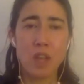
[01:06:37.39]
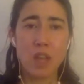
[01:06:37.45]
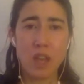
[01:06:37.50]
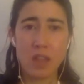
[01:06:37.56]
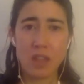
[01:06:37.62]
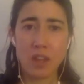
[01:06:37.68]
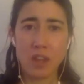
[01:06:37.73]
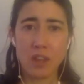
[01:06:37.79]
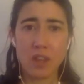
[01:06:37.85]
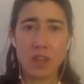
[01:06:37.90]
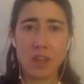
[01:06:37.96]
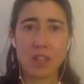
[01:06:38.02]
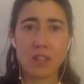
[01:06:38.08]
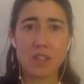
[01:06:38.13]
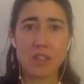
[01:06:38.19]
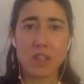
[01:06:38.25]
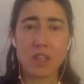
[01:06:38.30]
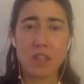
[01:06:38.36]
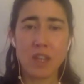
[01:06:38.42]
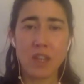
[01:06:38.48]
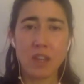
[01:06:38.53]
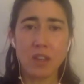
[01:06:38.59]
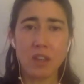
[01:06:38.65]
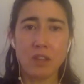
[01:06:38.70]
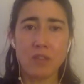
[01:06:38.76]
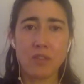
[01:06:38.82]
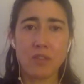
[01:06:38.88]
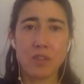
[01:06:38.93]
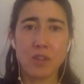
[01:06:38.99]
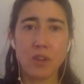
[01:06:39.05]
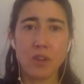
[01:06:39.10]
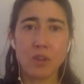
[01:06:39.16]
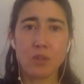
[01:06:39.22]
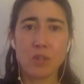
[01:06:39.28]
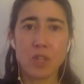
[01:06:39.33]
And then on the next inhale, lift the
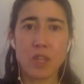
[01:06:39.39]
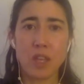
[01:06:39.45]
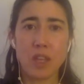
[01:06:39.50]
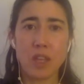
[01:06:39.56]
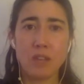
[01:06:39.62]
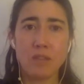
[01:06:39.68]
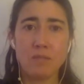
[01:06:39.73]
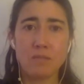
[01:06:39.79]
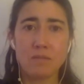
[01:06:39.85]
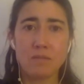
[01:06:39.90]
toes again.